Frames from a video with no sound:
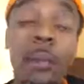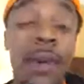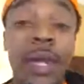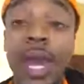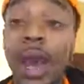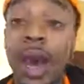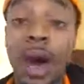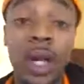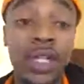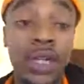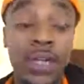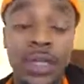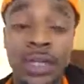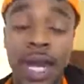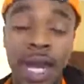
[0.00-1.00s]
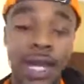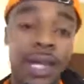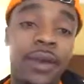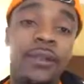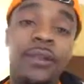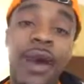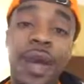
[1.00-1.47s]
But yeah, all jokes aside,
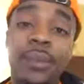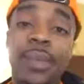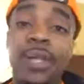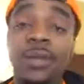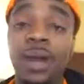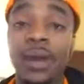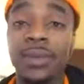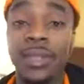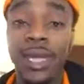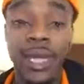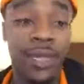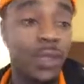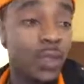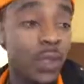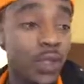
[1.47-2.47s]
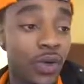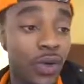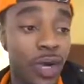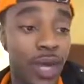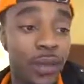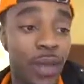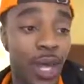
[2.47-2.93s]
he invited me, you know what I'm saying, to his
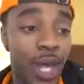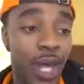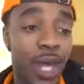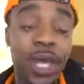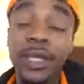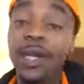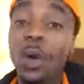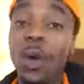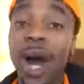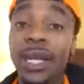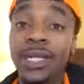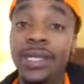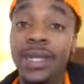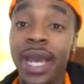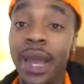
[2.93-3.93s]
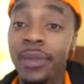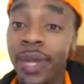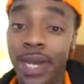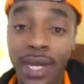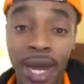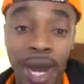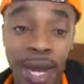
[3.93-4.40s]
crib to watch the game
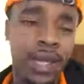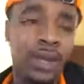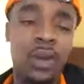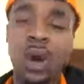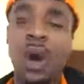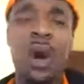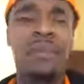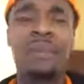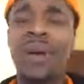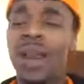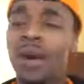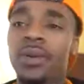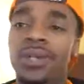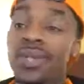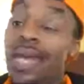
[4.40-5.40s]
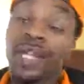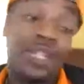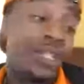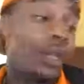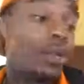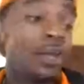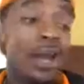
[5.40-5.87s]
that night. You know, off bat, I was just like,
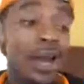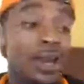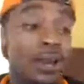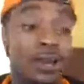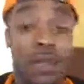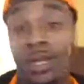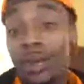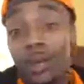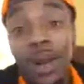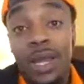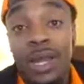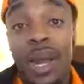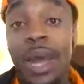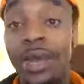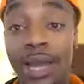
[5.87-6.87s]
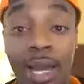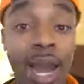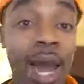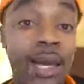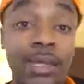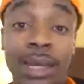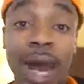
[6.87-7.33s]
sure, like, what the heck? Like,
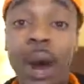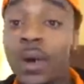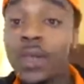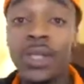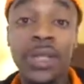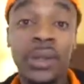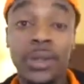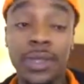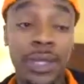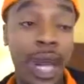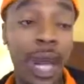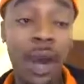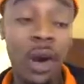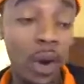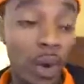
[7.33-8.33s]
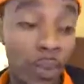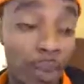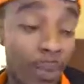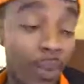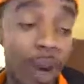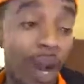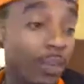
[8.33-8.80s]
honestly, I was just gonna stay home
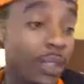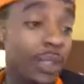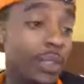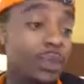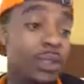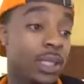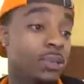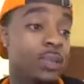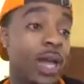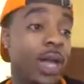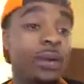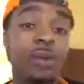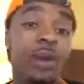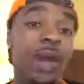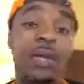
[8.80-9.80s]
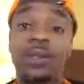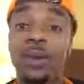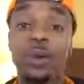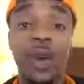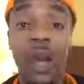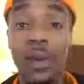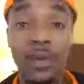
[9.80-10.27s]
and probably do some, like, crazy
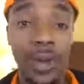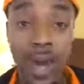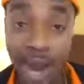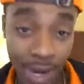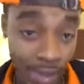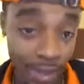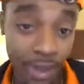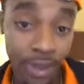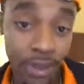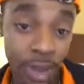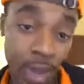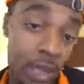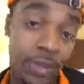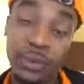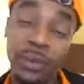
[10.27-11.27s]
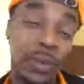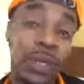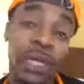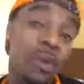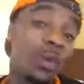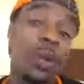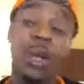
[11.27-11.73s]
rant reaction on
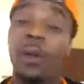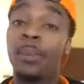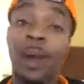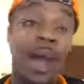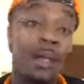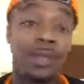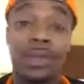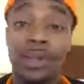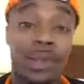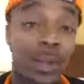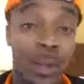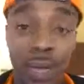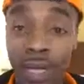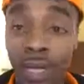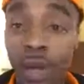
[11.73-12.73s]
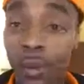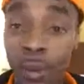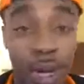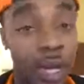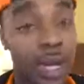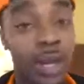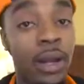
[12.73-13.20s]
either one of the boxers who ended up
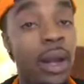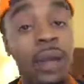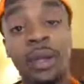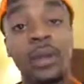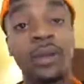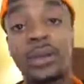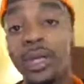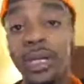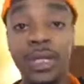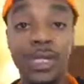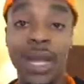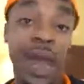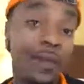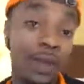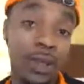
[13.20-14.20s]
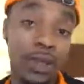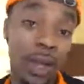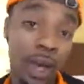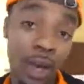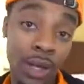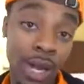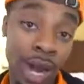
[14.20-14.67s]
winning, losing, and just having the
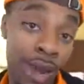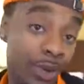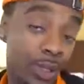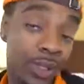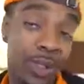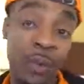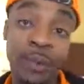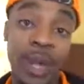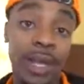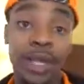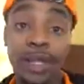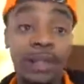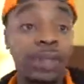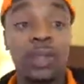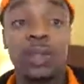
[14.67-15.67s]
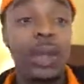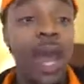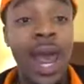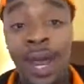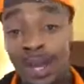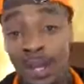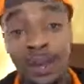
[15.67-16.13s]
thought of that. I was just gonna make it do
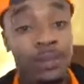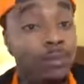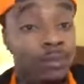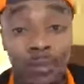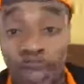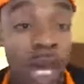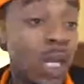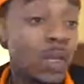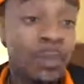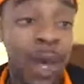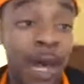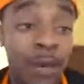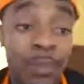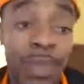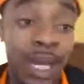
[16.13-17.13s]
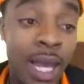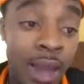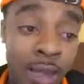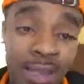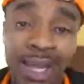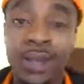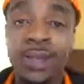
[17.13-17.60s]
that, and that was about to be
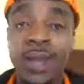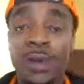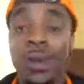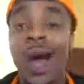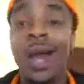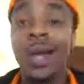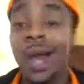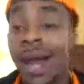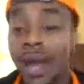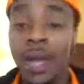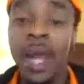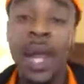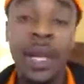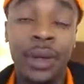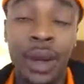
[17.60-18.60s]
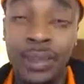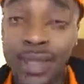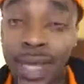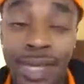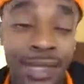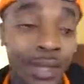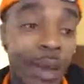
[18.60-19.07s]
it. And I was like, why not? You know what I'm
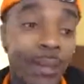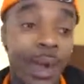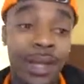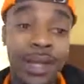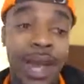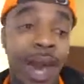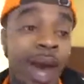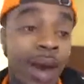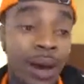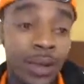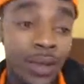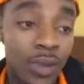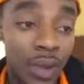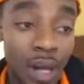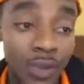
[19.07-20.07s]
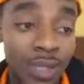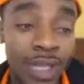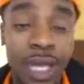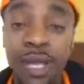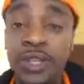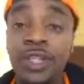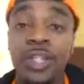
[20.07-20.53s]
saying? Step out the house, you know what I'm
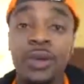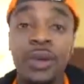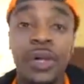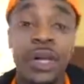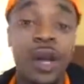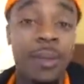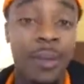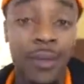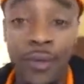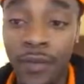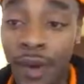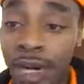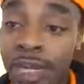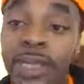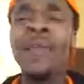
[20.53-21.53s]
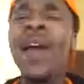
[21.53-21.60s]
saying? Chill with a couple friends.